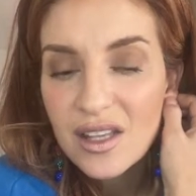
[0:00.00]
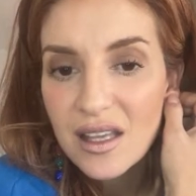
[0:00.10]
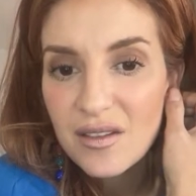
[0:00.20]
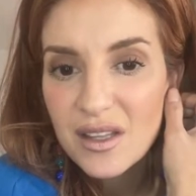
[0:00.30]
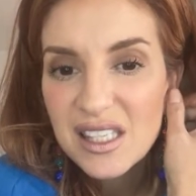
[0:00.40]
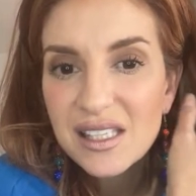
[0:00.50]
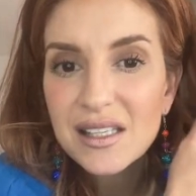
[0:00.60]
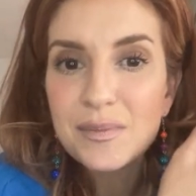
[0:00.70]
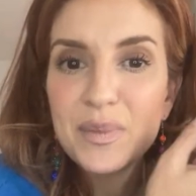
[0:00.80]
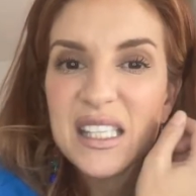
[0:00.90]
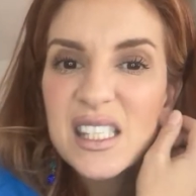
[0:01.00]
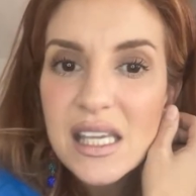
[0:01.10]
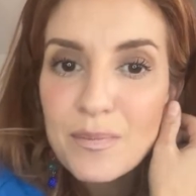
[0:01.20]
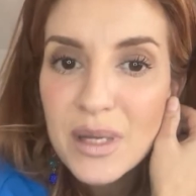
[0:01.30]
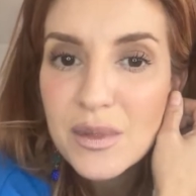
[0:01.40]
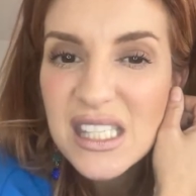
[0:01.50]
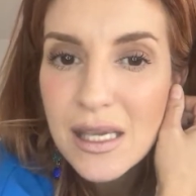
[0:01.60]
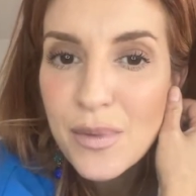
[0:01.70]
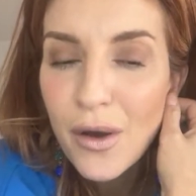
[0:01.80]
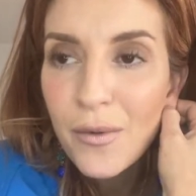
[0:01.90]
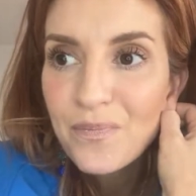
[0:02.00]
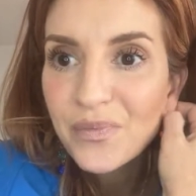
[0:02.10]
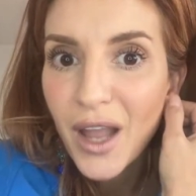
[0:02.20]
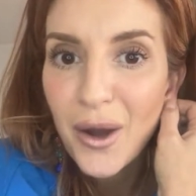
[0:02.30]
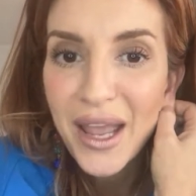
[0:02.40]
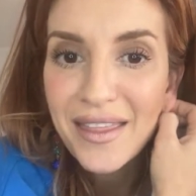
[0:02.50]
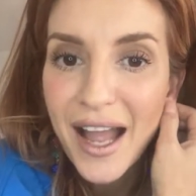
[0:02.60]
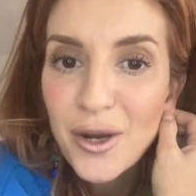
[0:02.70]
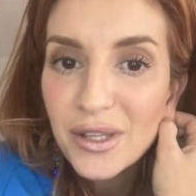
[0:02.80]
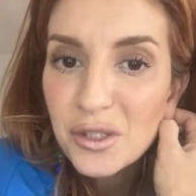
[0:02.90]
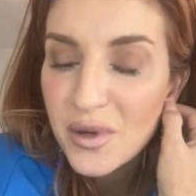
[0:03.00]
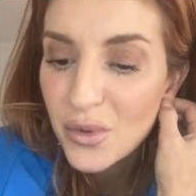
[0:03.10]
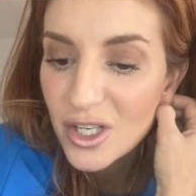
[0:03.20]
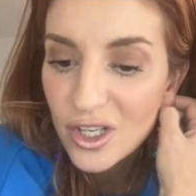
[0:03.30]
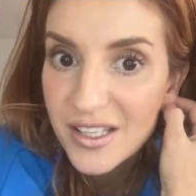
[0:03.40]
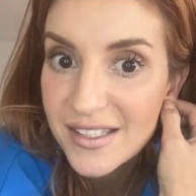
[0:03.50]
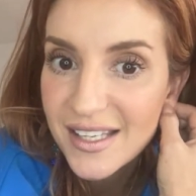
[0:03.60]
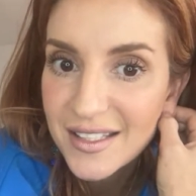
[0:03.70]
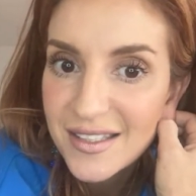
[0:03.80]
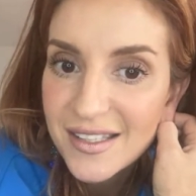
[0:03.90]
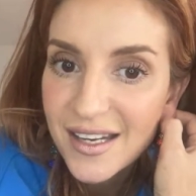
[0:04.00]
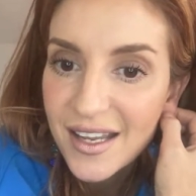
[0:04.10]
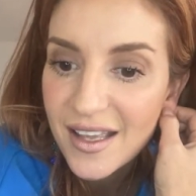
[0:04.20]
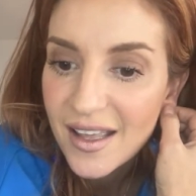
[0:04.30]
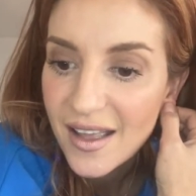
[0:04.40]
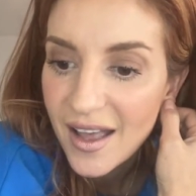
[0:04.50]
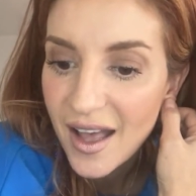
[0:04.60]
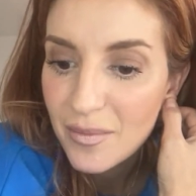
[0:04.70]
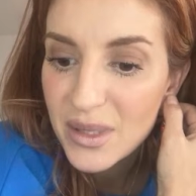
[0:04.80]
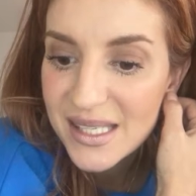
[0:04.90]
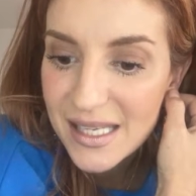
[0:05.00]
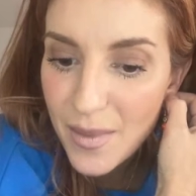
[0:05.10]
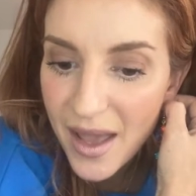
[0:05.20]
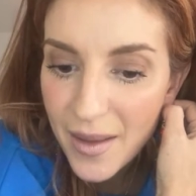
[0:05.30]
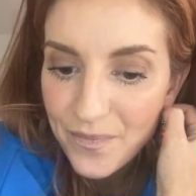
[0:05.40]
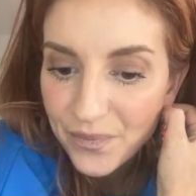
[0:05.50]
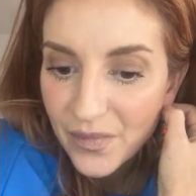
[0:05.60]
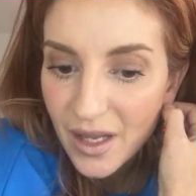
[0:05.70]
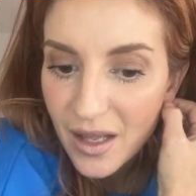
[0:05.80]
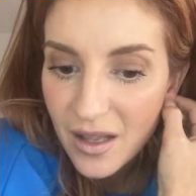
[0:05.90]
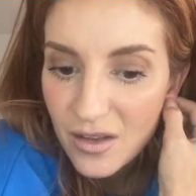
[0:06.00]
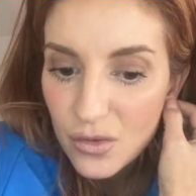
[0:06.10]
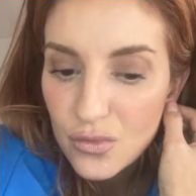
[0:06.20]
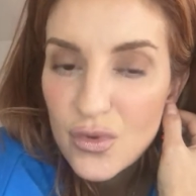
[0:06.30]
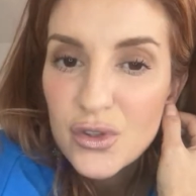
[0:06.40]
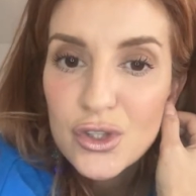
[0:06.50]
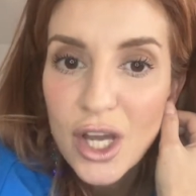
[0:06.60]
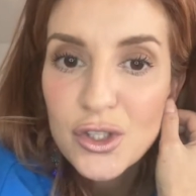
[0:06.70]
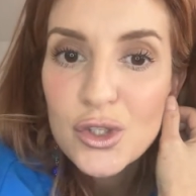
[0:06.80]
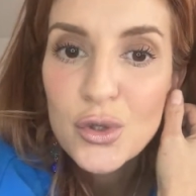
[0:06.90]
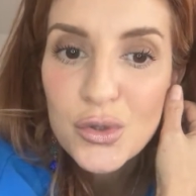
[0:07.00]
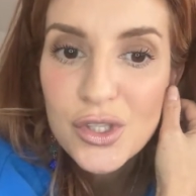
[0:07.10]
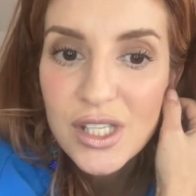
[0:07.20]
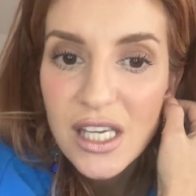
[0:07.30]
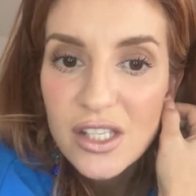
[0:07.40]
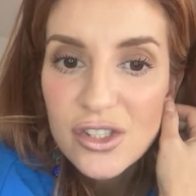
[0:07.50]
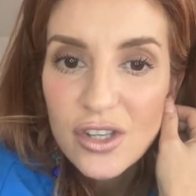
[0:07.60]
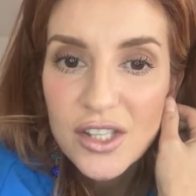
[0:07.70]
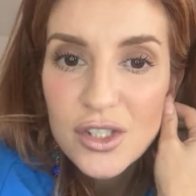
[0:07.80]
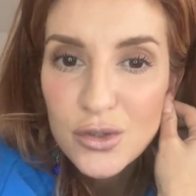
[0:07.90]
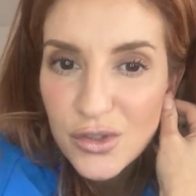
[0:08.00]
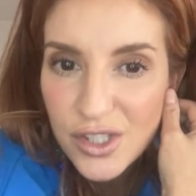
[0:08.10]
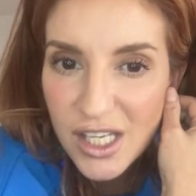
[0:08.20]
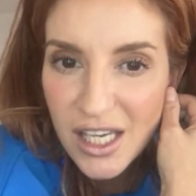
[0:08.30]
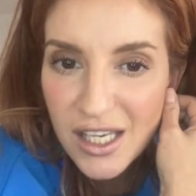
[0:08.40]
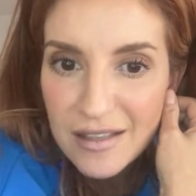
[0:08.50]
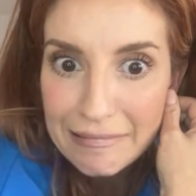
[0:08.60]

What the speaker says: Pitsibio. Okay, I know a little bit of Russian because of Sex and the City. Pisibe, Stratskulski.